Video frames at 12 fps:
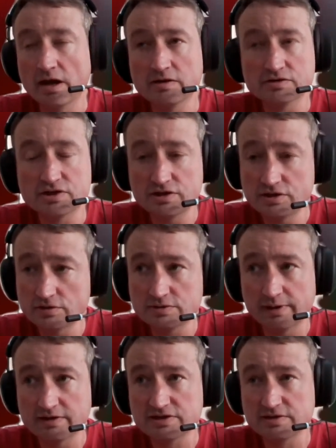there's a huge
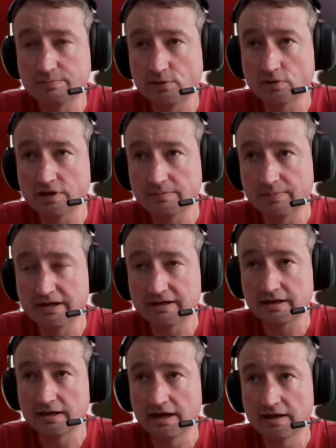amount of support at a
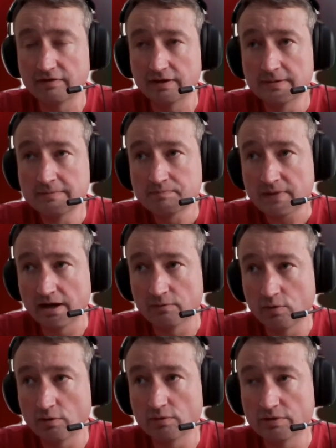political level.
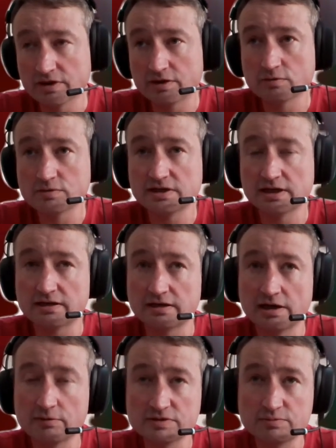And what we're negotiating
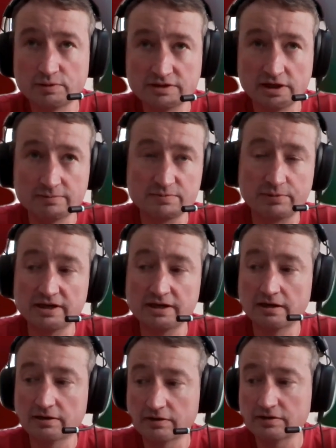now is with Thomas
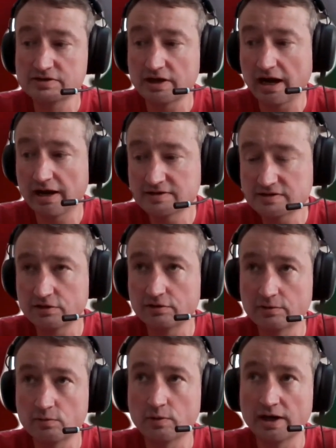Pringle and others, is there
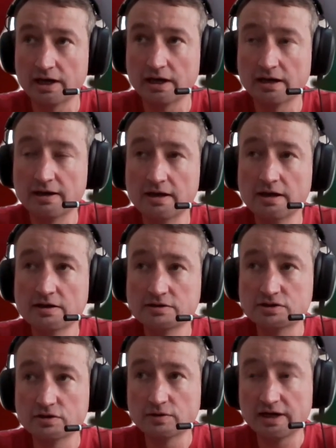a way
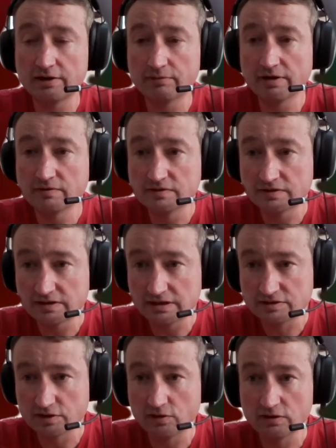to get around
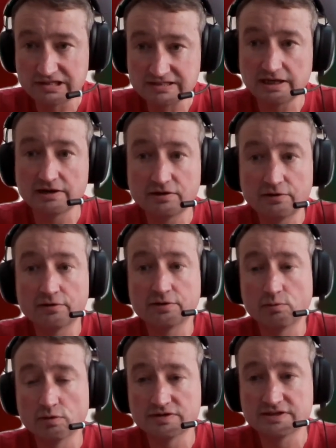Dáil Standard
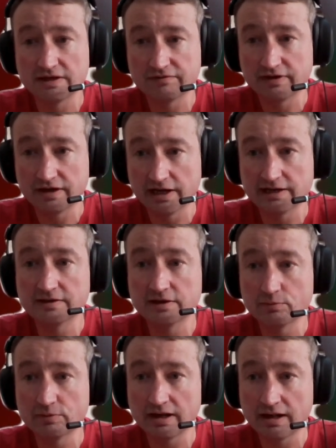Order 179
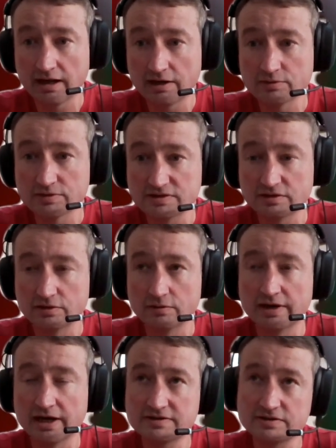that would allow us to do
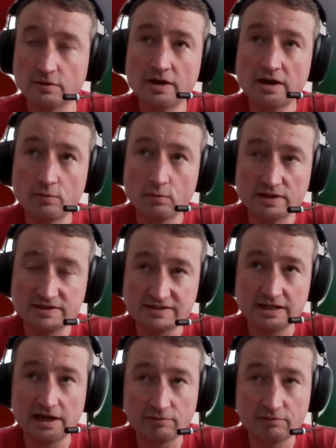that? So we
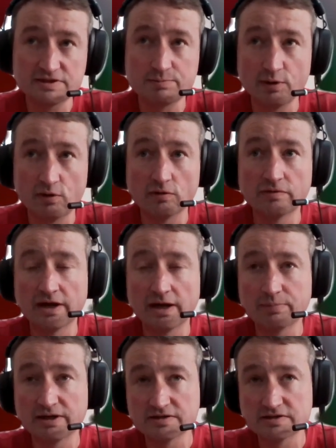still are exploring
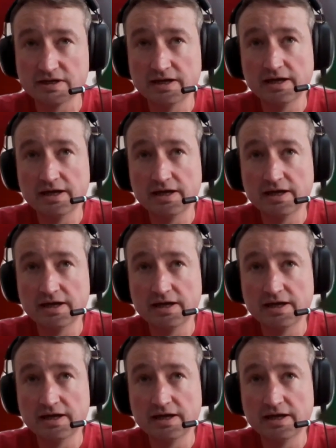that, because